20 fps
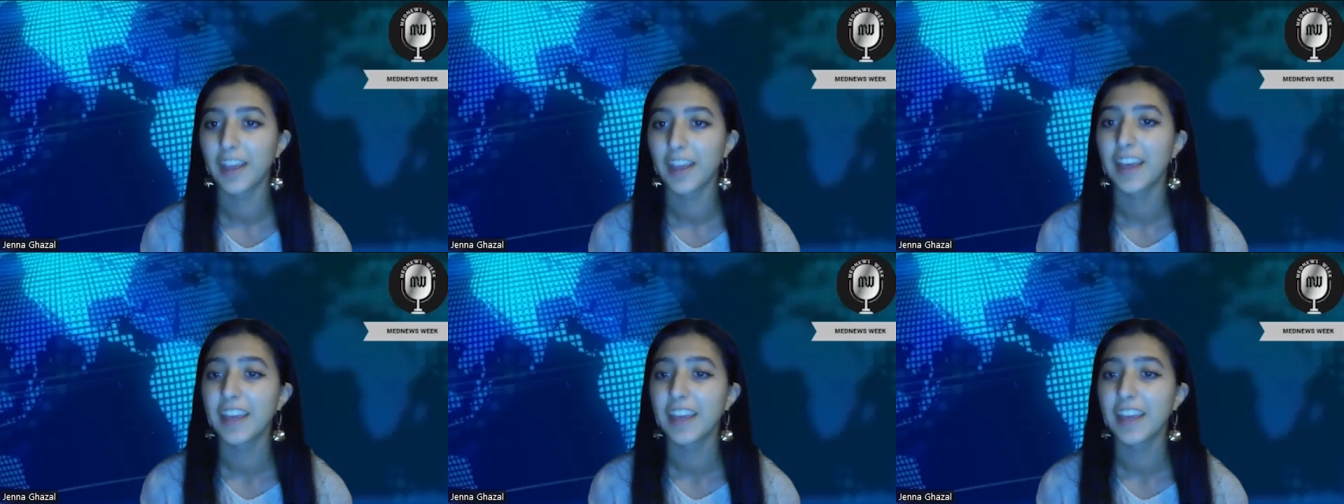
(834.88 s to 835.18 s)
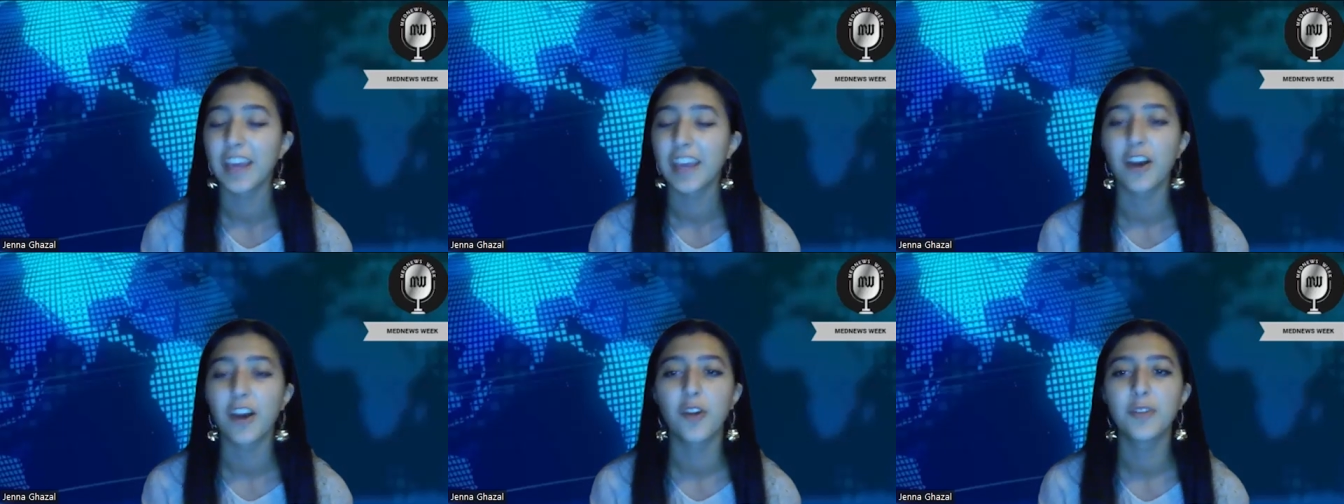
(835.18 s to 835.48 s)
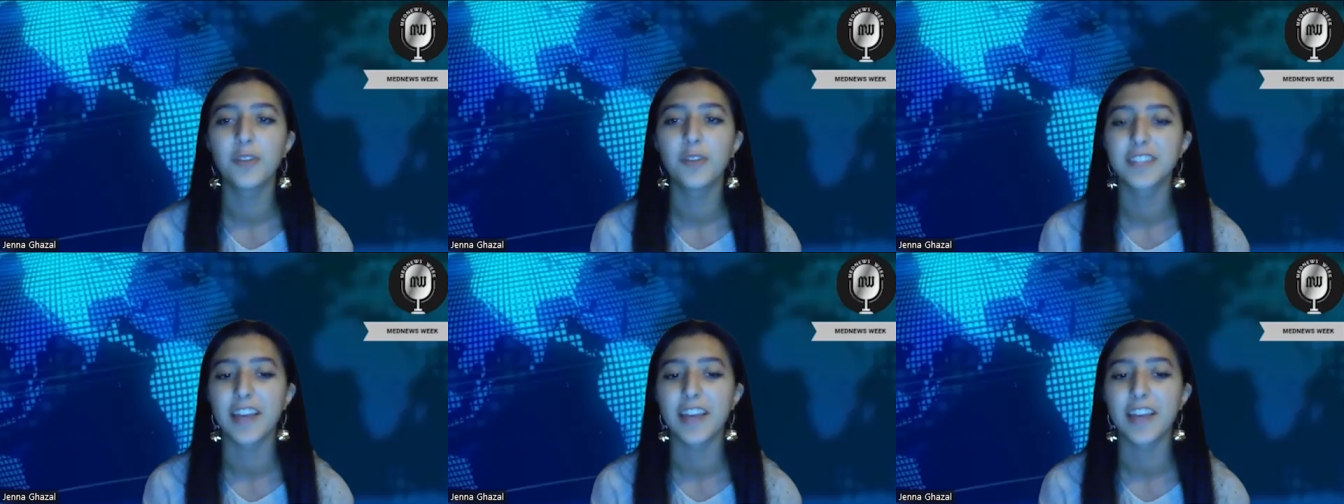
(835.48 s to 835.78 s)
Yeah,
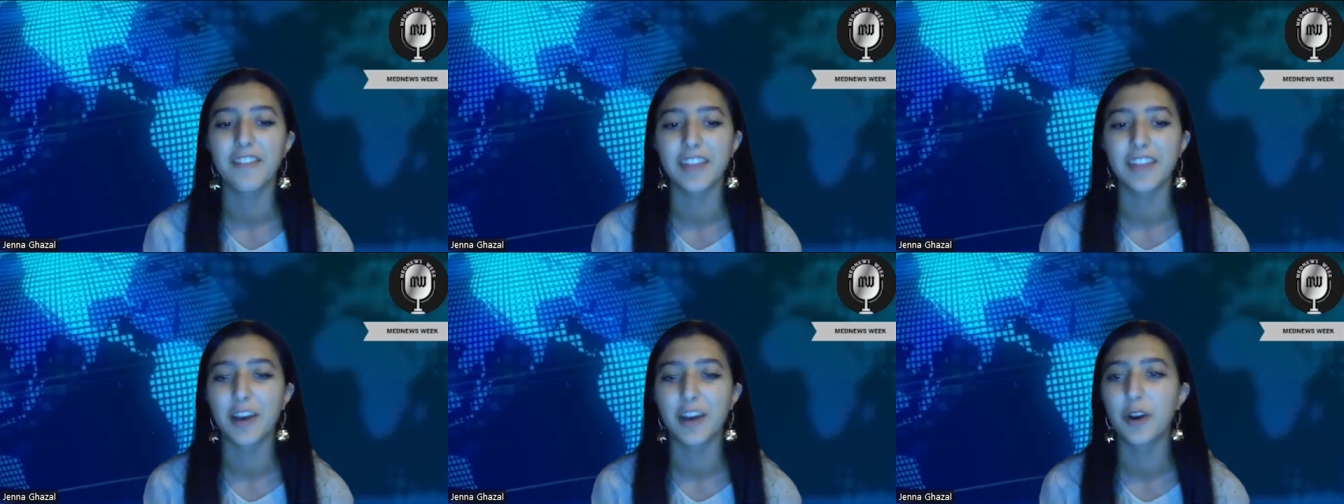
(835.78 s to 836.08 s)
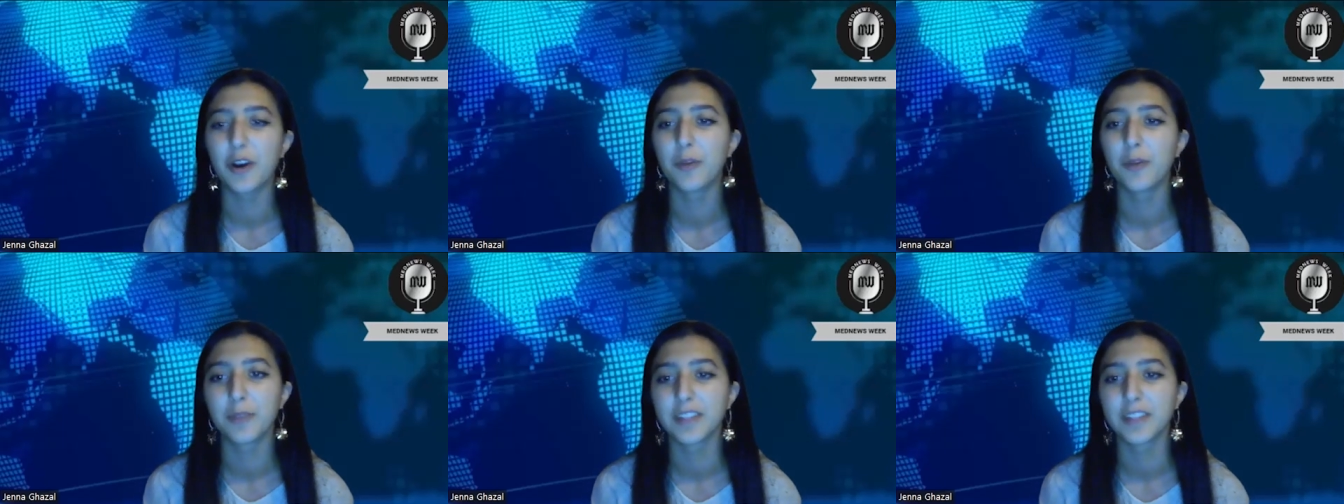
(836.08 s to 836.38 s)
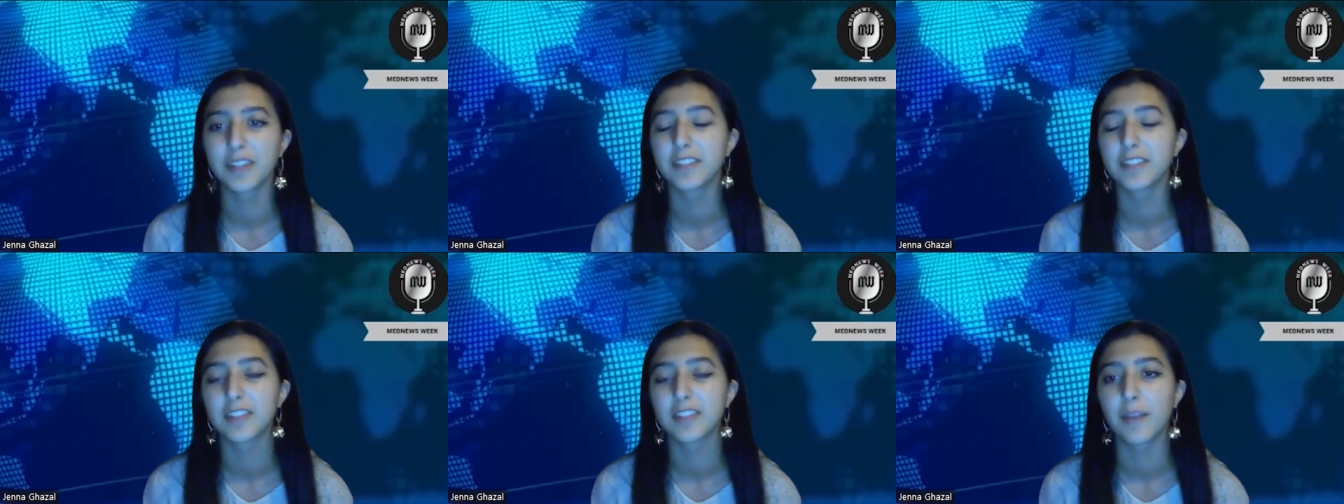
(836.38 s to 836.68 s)
always having that hope
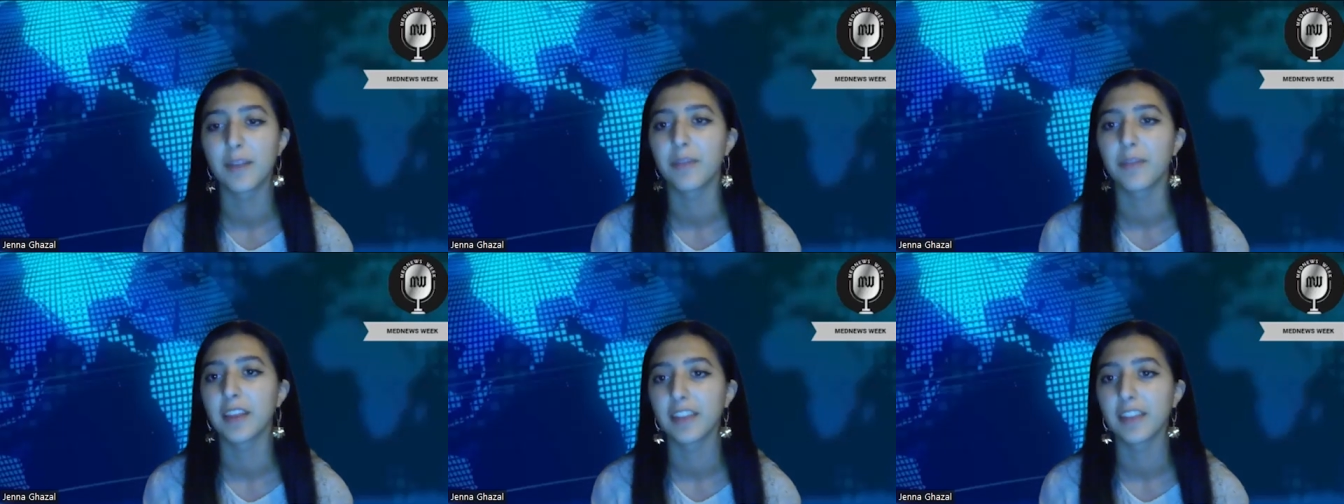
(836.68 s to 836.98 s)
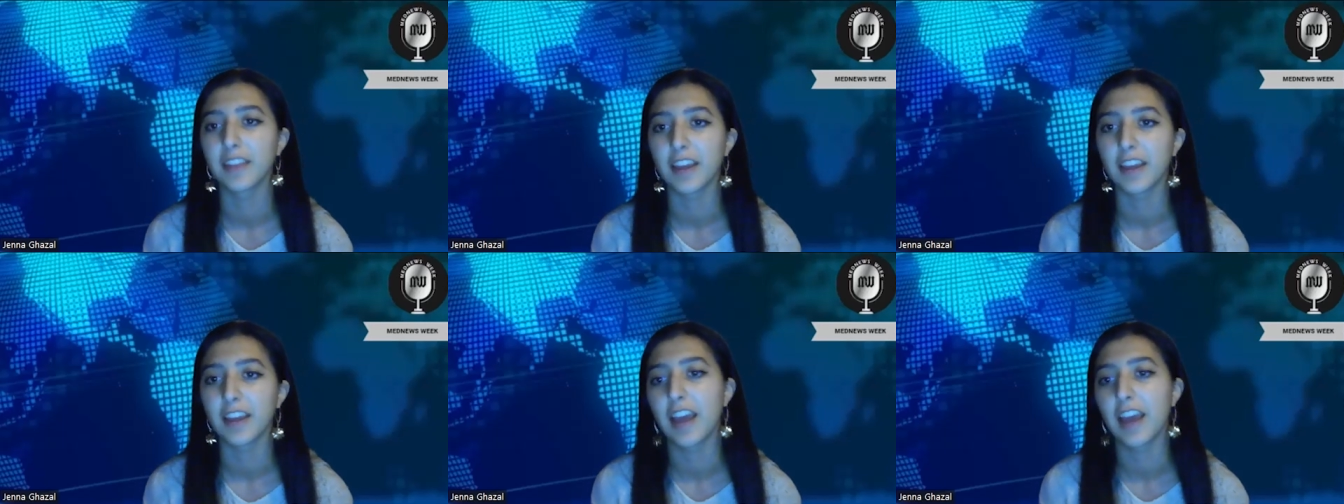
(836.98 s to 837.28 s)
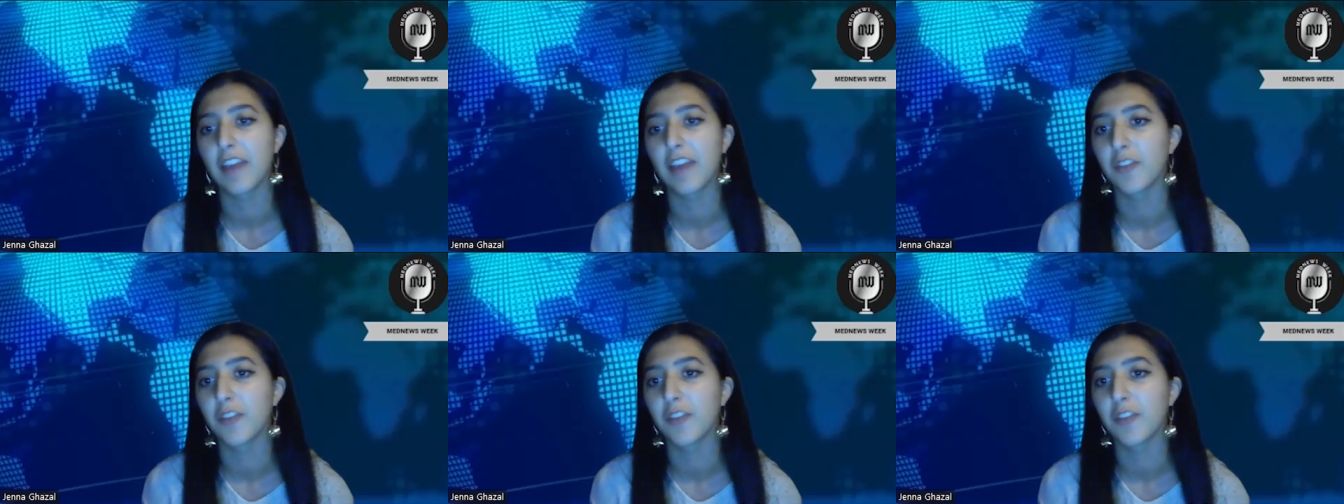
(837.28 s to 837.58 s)
is something
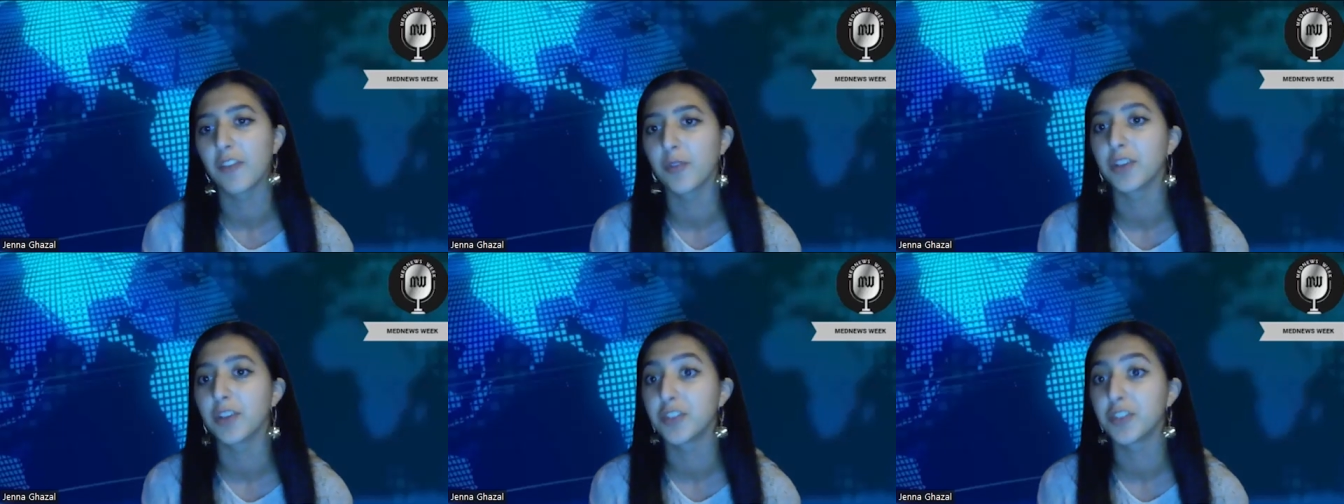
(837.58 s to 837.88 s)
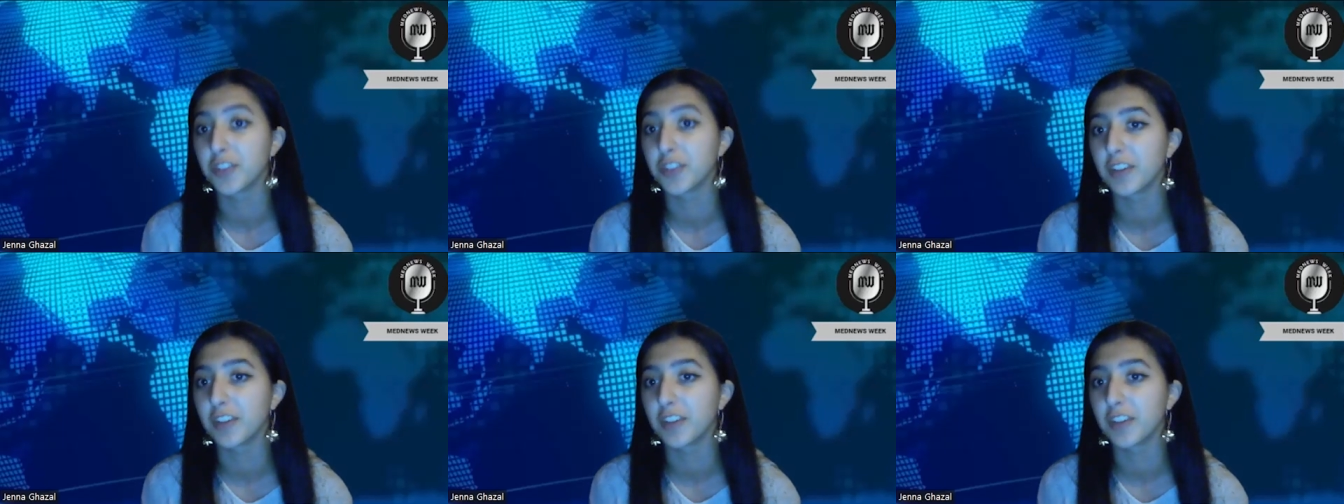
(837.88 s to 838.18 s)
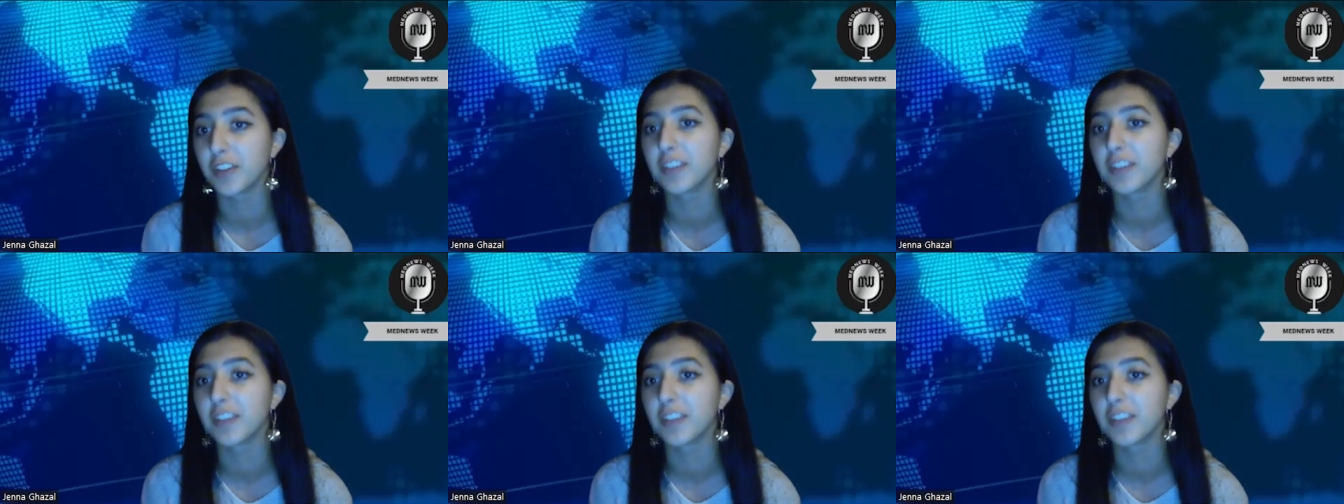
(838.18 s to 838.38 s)
that everyone should